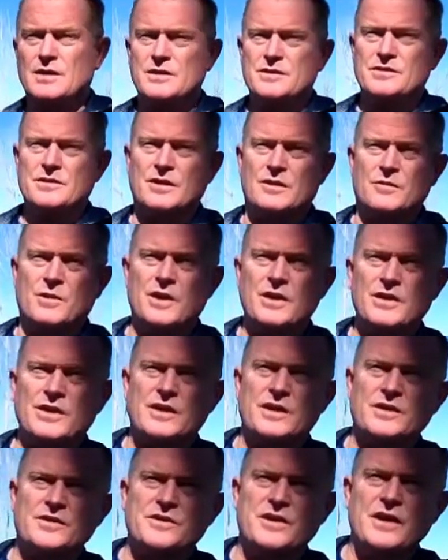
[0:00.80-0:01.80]
So one of
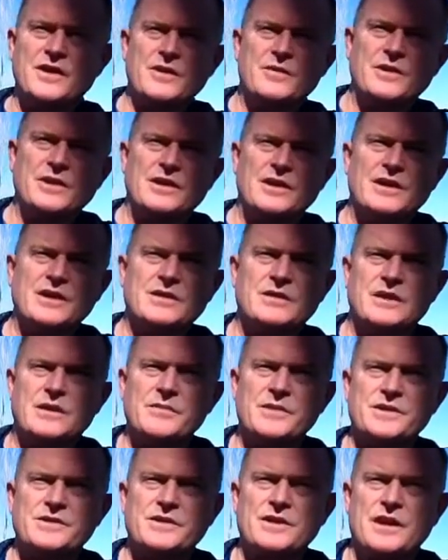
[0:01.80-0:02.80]
the genuinely
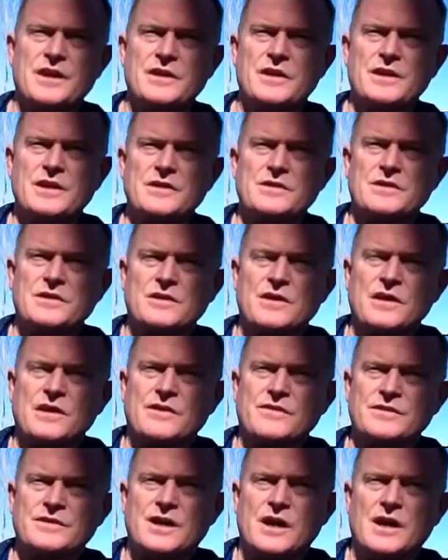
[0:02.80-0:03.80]
dumbest ideas in all
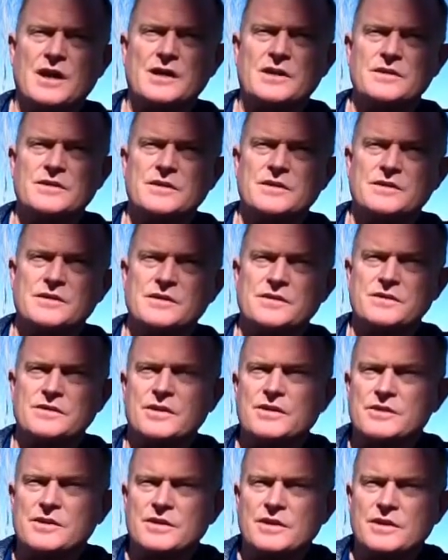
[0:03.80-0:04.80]
of science is this
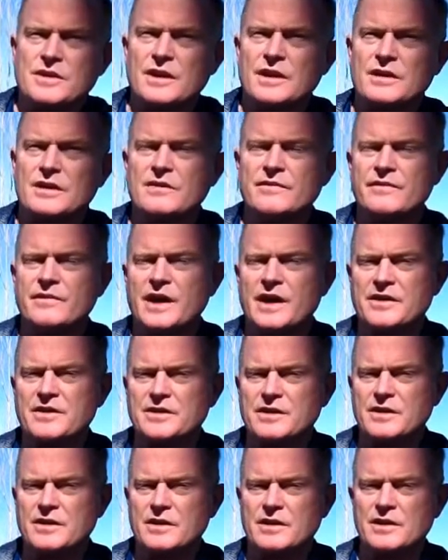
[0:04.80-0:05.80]
notion that
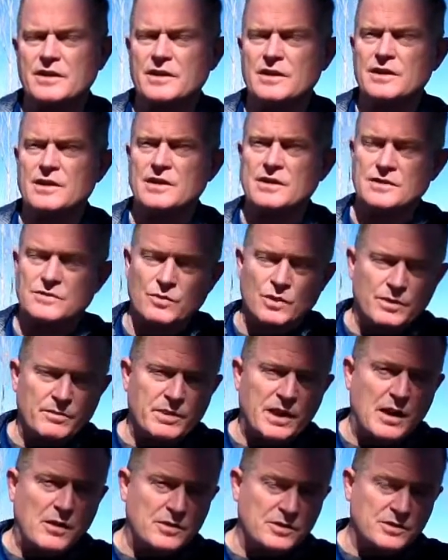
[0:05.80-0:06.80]
convection is what
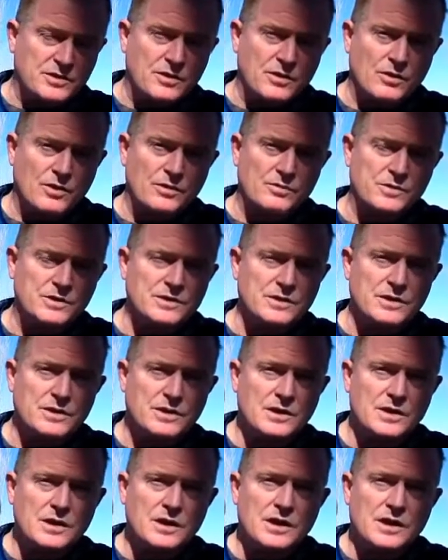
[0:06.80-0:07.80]
powers storms.
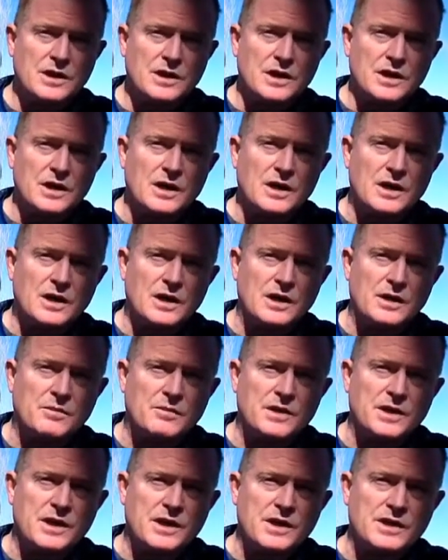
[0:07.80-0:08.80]

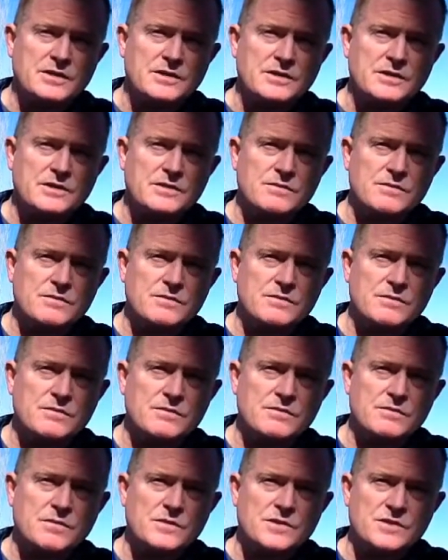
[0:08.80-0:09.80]
It's
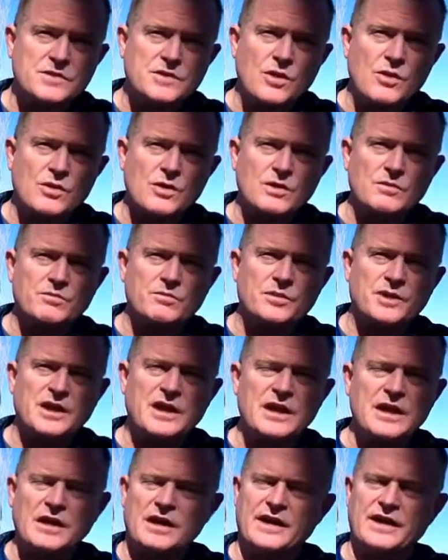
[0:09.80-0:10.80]
so
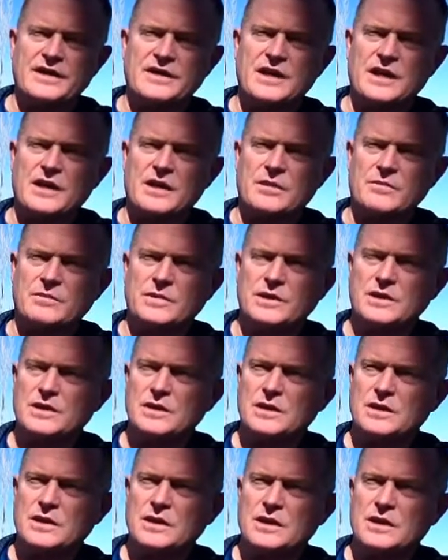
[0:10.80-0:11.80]
completely dumb
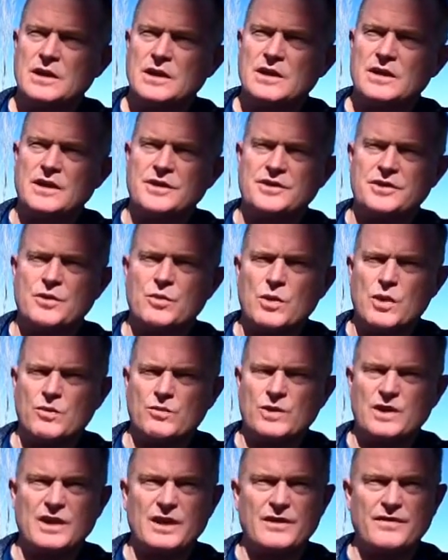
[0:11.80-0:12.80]
that you won't
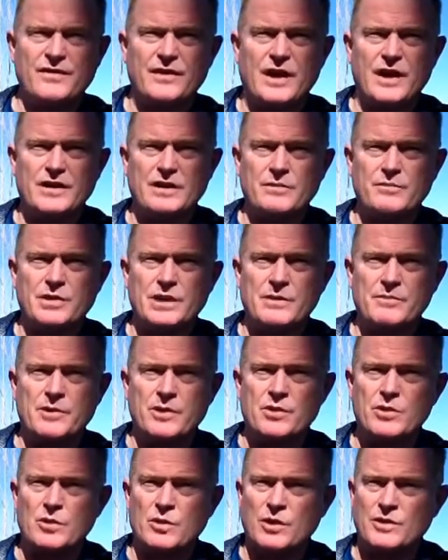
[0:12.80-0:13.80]
really find the people
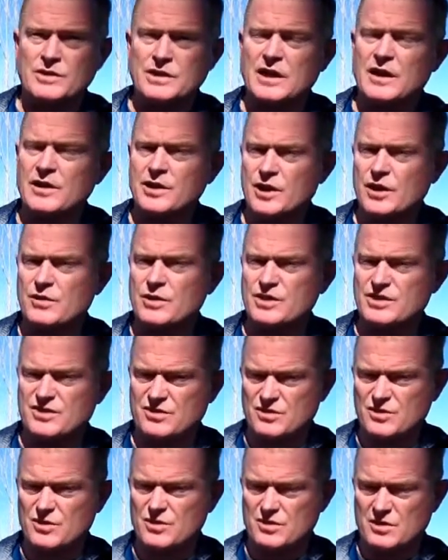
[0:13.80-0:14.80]
who are telling you it's
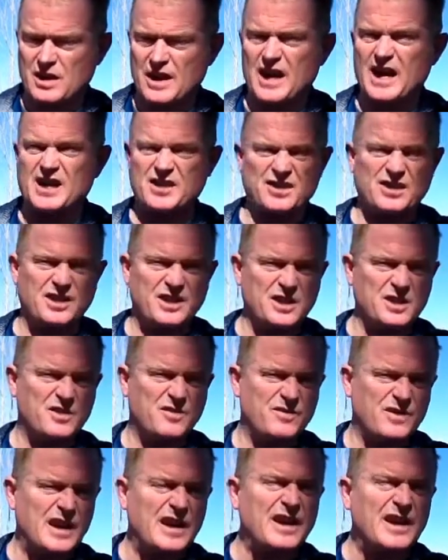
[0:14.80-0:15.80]
true actually
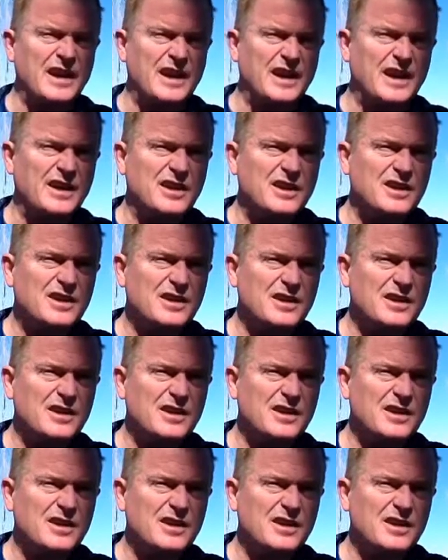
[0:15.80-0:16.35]
defending it.